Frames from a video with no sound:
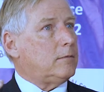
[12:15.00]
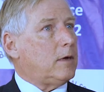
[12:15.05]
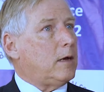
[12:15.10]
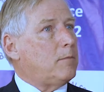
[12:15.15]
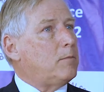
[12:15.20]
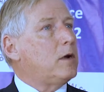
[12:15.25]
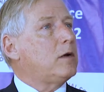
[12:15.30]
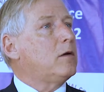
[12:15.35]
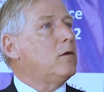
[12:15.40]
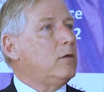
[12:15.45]

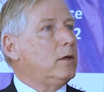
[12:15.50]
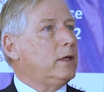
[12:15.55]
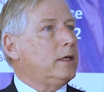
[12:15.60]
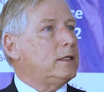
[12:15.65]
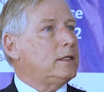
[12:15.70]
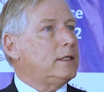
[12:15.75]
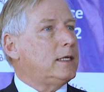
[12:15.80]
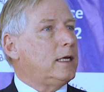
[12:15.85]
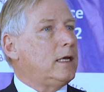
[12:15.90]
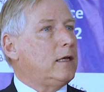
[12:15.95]
Mongolia
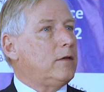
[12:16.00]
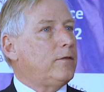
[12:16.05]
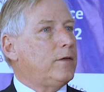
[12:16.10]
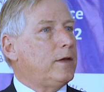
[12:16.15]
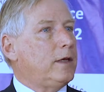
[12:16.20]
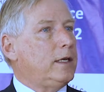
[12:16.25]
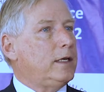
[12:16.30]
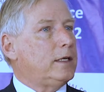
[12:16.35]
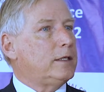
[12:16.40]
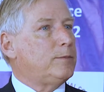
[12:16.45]
itself
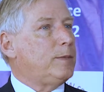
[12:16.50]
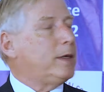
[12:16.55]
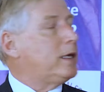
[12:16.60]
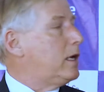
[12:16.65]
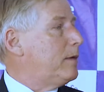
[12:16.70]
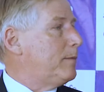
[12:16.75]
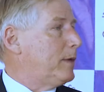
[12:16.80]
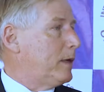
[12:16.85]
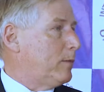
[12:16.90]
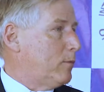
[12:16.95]
is
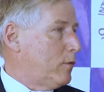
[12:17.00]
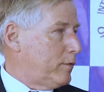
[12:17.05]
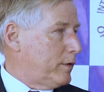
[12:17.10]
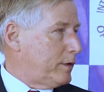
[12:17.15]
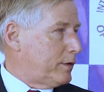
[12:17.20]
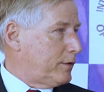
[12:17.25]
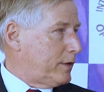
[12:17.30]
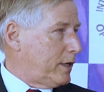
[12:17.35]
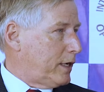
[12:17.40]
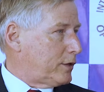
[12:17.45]
becoming more
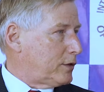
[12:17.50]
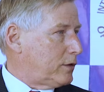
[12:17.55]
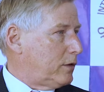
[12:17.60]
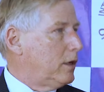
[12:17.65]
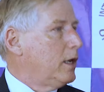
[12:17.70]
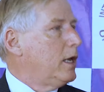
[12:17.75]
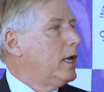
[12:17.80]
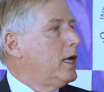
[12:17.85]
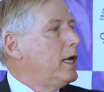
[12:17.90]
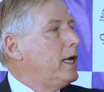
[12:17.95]

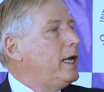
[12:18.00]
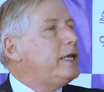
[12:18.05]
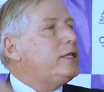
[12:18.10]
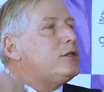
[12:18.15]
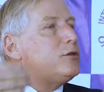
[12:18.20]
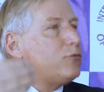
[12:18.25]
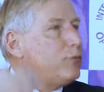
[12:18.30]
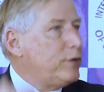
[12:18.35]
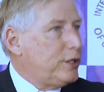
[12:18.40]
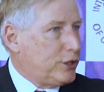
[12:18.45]
international.
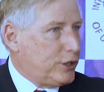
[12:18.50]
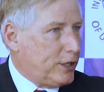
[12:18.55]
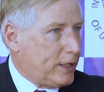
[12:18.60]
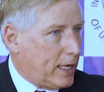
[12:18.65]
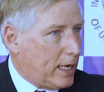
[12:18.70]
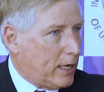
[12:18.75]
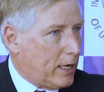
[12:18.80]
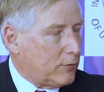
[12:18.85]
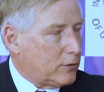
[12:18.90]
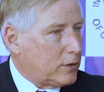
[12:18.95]
It's
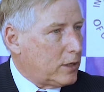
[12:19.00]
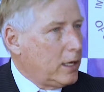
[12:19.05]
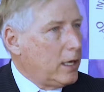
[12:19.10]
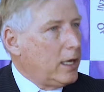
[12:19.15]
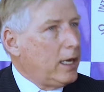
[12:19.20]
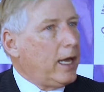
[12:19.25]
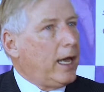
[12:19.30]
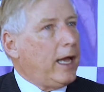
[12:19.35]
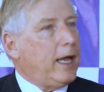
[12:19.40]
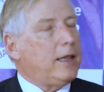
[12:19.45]
reaching out,
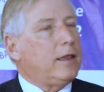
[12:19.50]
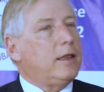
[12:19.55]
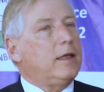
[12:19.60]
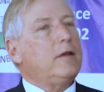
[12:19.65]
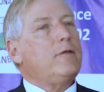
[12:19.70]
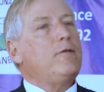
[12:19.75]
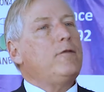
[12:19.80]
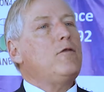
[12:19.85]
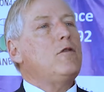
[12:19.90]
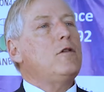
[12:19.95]
and
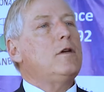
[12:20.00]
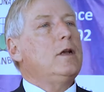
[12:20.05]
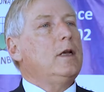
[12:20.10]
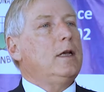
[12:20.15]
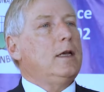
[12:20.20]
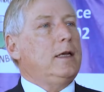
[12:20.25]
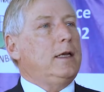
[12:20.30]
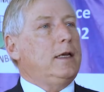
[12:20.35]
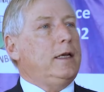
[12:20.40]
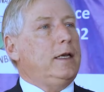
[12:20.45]
therefore
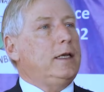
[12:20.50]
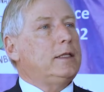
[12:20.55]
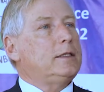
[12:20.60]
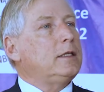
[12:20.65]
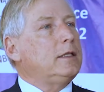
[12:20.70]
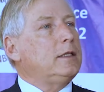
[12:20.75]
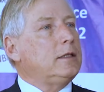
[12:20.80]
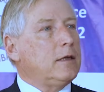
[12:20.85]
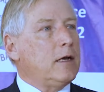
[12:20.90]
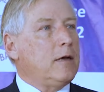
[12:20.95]

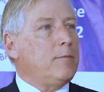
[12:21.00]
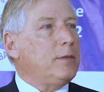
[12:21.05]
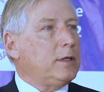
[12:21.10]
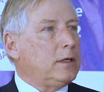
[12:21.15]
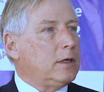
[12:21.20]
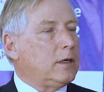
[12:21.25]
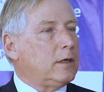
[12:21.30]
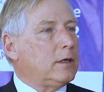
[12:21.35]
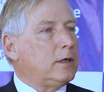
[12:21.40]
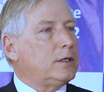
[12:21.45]
it's incumbent
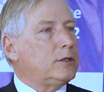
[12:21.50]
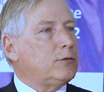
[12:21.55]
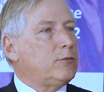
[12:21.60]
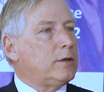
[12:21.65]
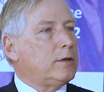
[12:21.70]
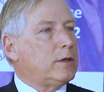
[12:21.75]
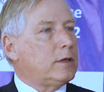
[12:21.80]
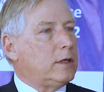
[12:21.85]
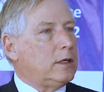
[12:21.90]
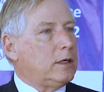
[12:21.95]
on us
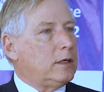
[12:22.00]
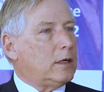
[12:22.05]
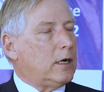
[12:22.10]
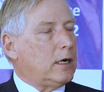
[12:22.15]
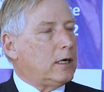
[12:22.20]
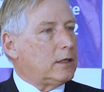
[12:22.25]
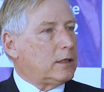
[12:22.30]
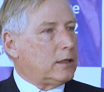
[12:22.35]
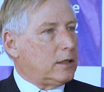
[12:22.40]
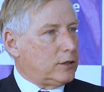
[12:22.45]
with
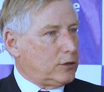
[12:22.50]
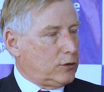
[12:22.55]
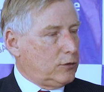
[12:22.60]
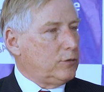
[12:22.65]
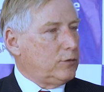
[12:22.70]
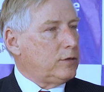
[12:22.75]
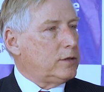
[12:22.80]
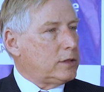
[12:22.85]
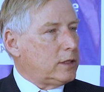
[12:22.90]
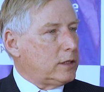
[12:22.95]
the
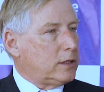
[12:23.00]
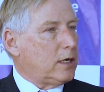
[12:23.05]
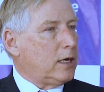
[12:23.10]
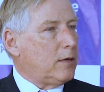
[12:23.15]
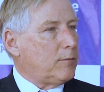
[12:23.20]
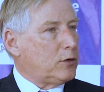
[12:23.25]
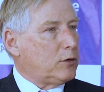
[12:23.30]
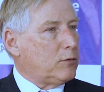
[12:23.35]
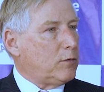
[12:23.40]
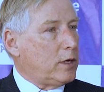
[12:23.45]
students that
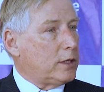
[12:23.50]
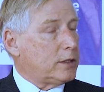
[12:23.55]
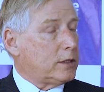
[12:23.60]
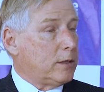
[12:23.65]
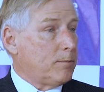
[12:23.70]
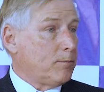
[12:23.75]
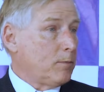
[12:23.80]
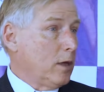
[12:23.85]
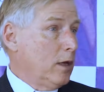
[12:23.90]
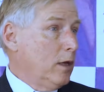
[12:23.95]
come to us,
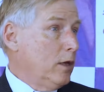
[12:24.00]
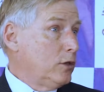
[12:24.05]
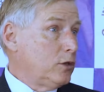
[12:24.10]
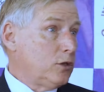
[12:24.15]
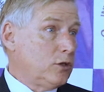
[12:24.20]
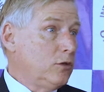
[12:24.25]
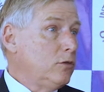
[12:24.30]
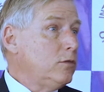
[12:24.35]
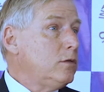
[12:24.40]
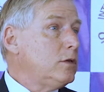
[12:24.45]

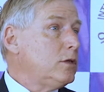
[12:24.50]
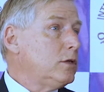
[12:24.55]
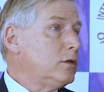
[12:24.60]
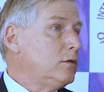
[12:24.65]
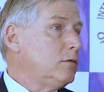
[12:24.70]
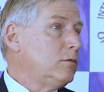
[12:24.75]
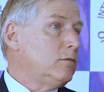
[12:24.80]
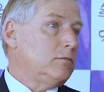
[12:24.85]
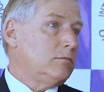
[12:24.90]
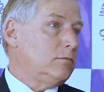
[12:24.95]
students
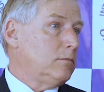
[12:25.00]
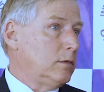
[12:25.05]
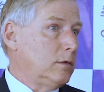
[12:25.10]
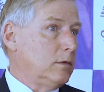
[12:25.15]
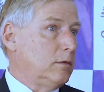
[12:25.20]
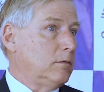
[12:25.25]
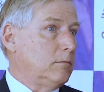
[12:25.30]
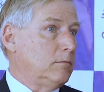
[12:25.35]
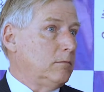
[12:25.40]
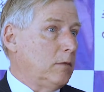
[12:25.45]
who
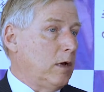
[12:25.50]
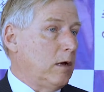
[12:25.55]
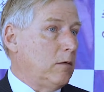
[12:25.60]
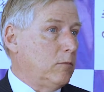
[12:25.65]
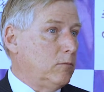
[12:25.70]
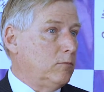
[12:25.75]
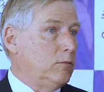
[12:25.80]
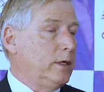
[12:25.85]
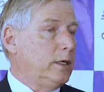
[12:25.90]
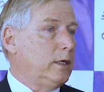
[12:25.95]

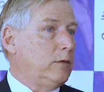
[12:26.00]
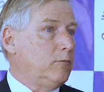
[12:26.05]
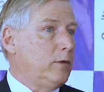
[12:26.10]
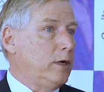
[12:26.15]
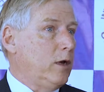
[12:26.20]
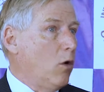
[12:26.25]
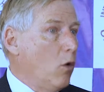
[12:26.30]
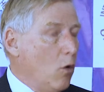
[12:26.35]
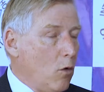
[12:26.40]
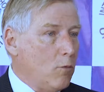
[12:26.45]

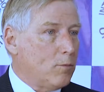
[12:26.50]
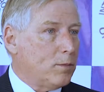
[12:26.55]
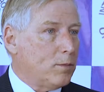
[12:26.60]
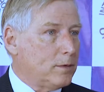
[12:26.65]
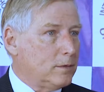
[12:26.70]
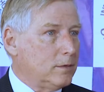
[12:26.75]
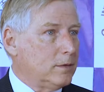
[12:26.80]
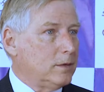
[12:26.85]
we hope